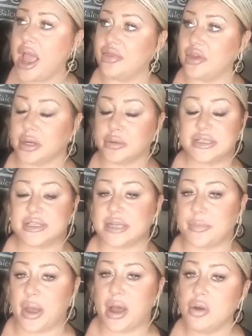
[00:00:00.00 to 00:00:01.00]
and then I would
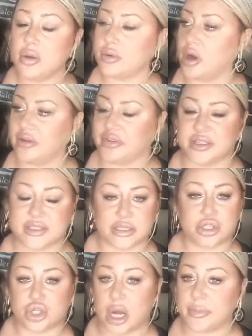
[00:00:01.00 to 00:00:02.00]
step out,
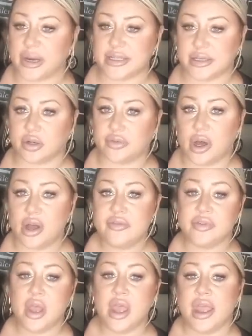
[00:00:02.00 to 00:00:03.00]
obviously dry myself
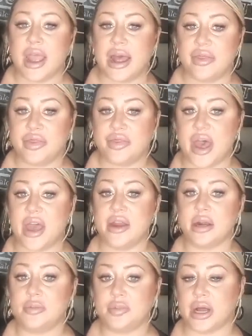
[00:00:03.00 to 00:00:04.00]
off, and
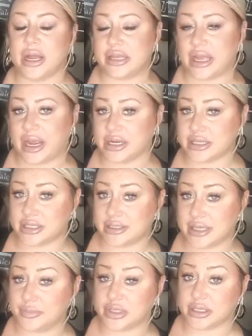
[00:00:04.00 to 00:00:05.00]
then apply the
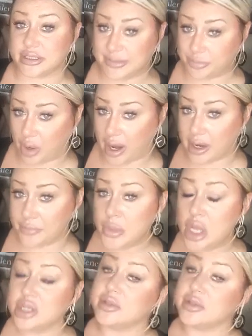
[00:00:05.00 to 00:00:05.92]
antiseptic spray.